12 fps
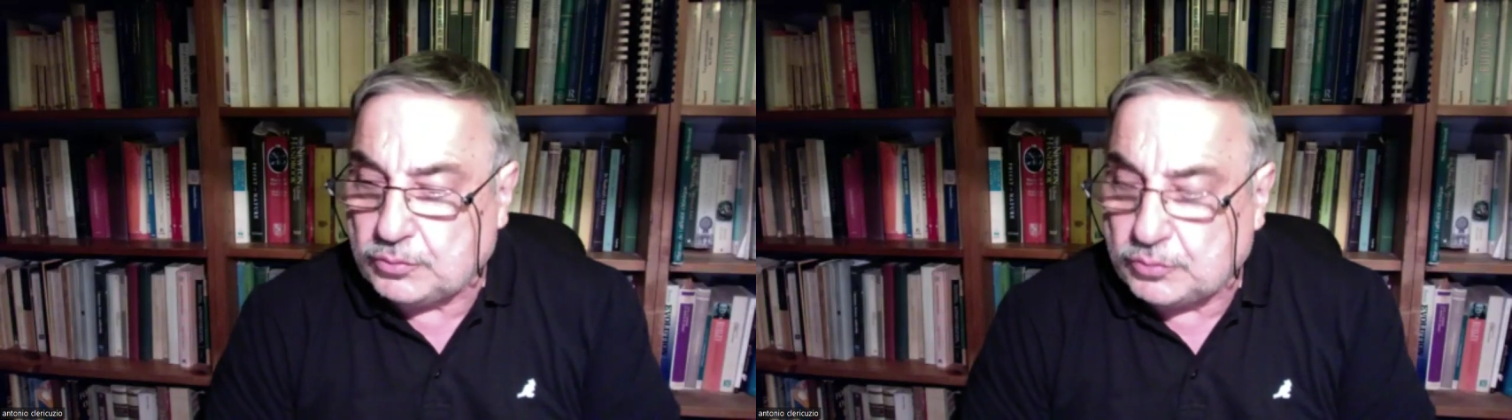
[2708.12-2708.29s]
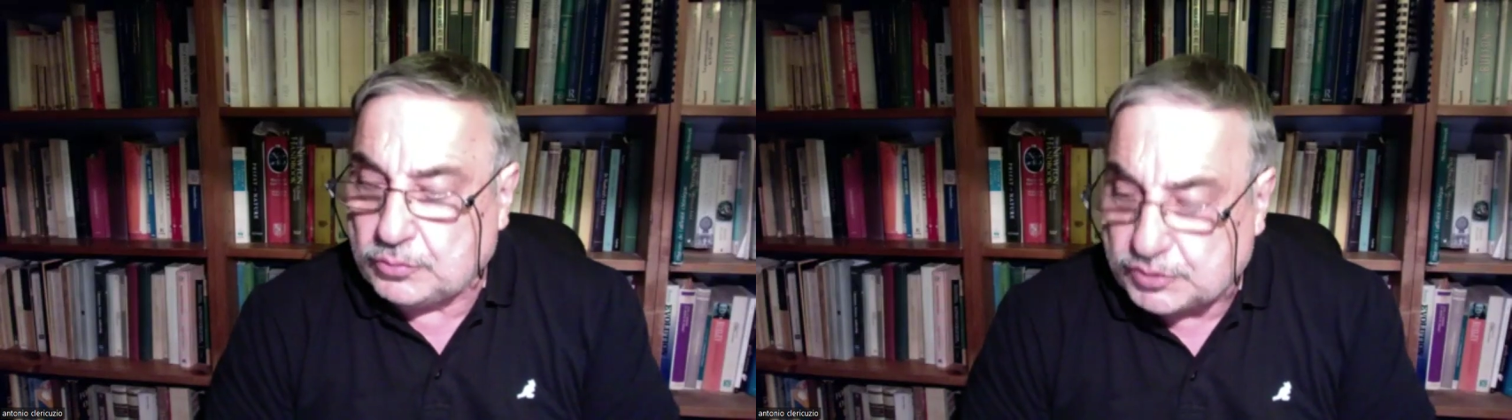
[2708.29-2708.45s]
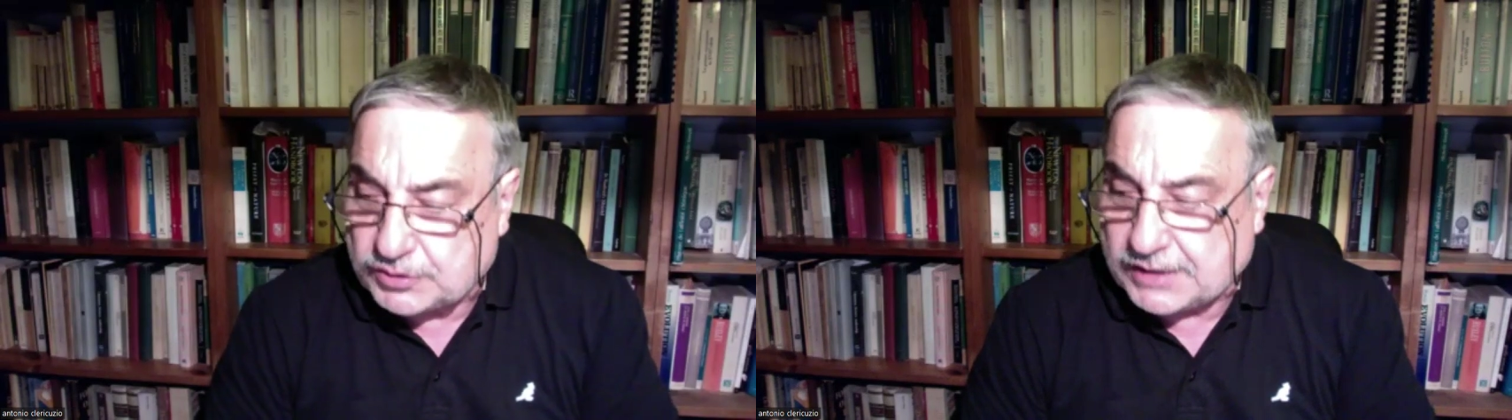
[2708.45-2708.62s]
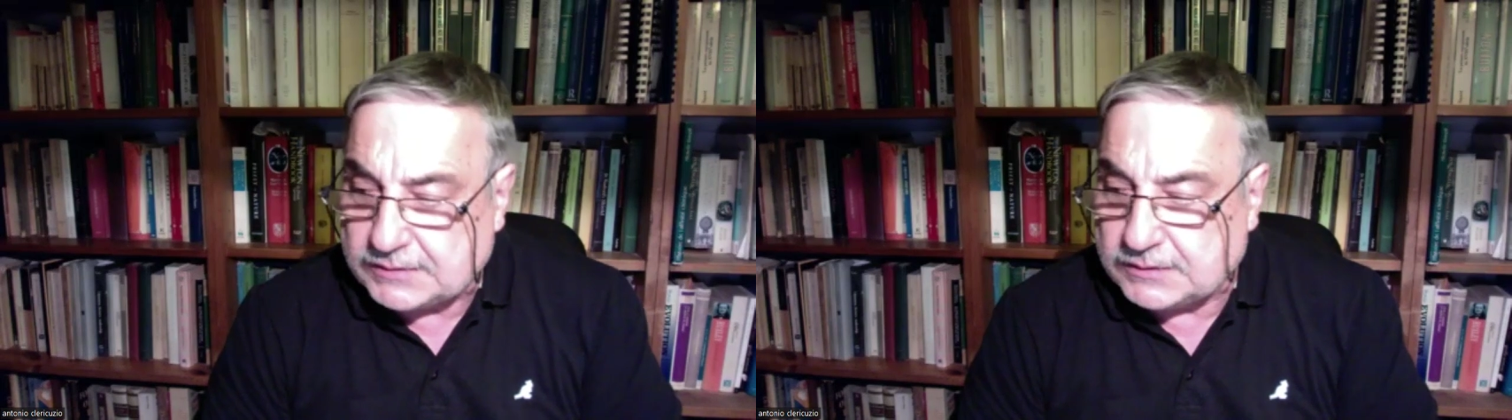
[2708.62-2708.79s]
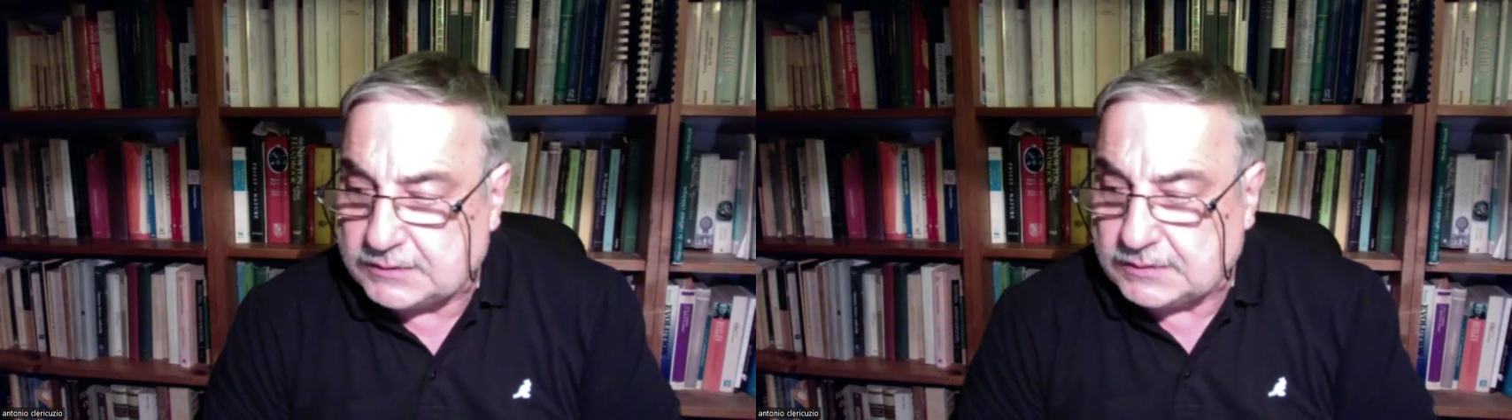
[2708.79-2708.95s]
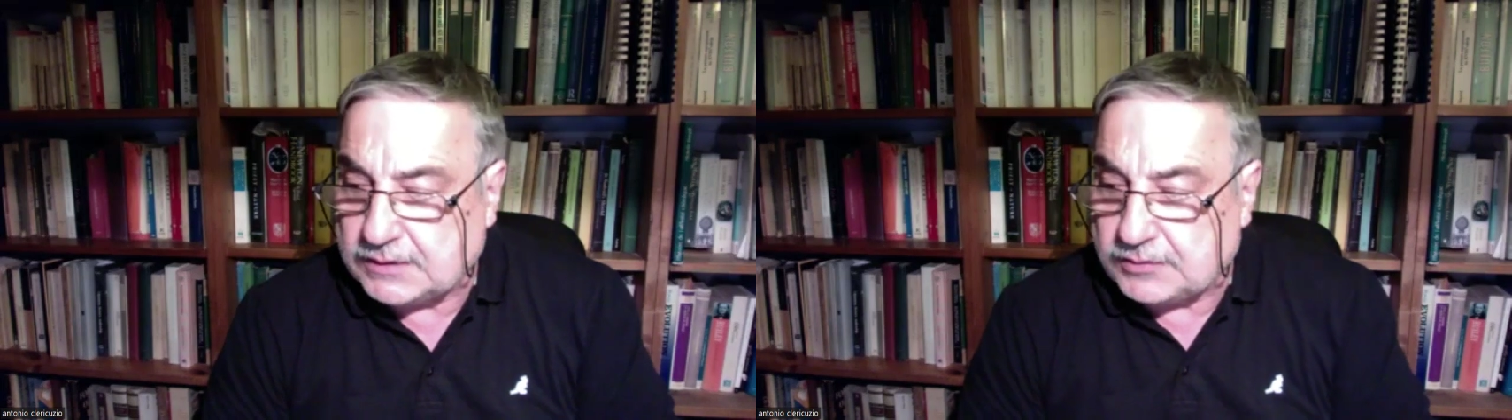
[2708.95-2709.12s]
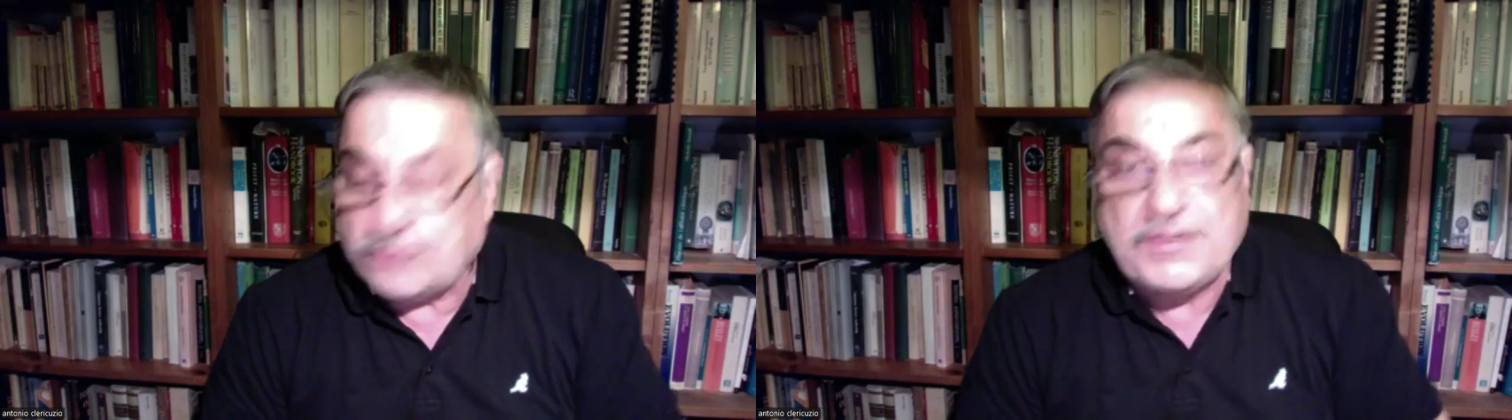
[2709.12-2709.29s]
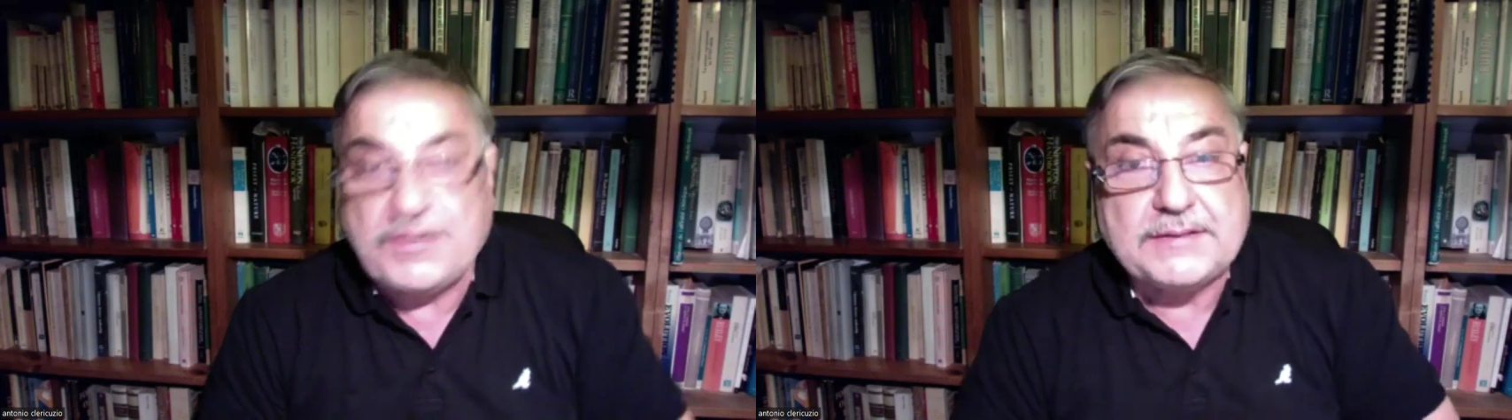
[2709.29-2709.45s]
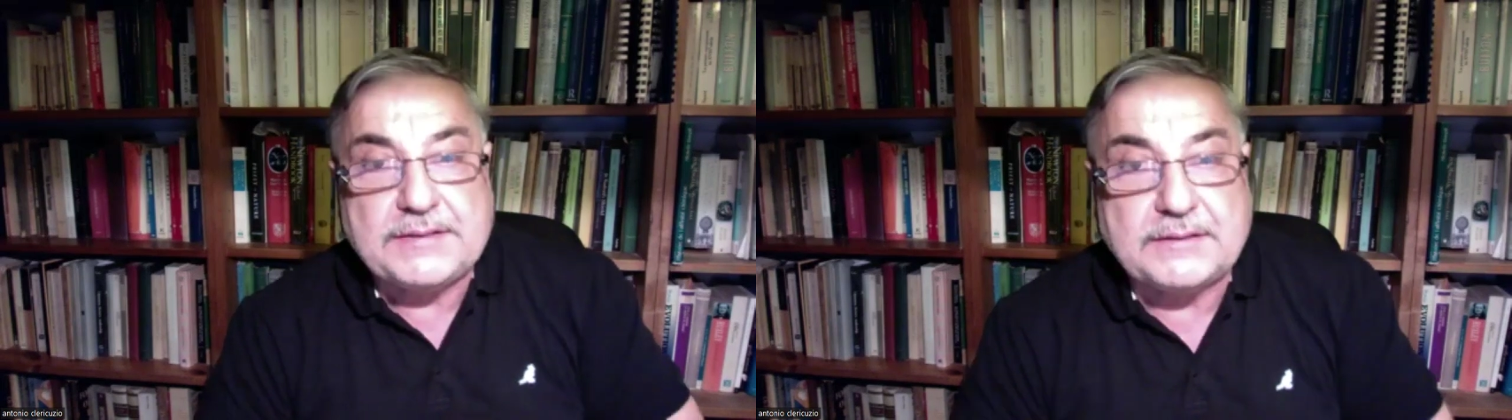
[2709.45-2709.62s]
stressed the
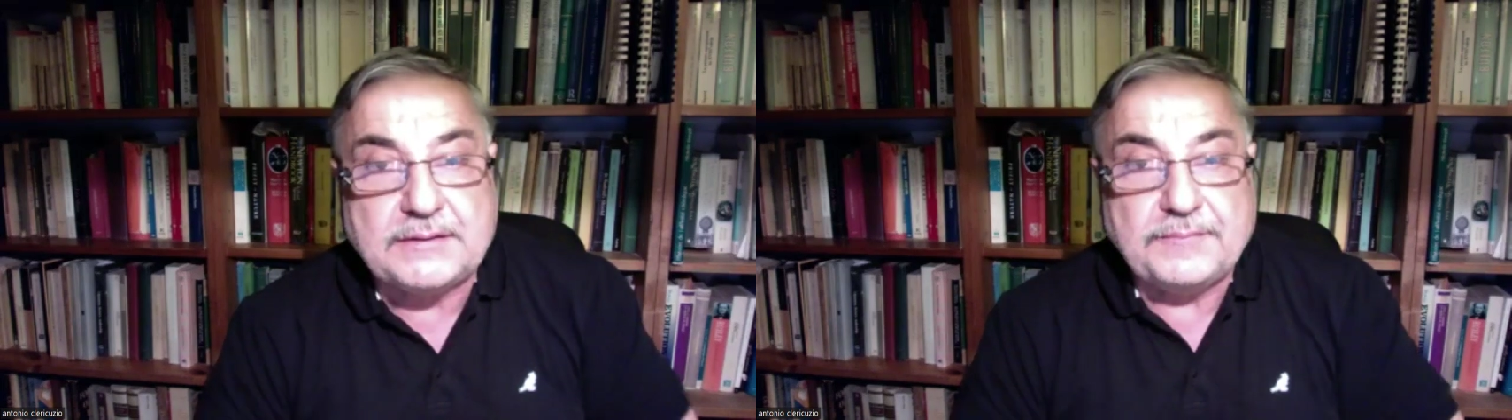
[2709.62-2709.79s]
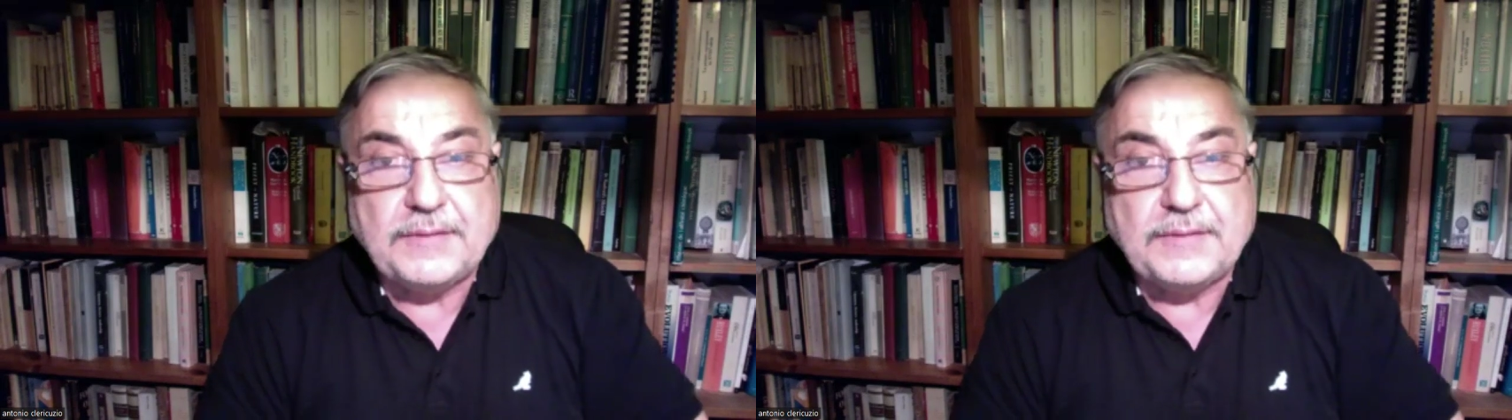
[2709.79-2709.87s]
risk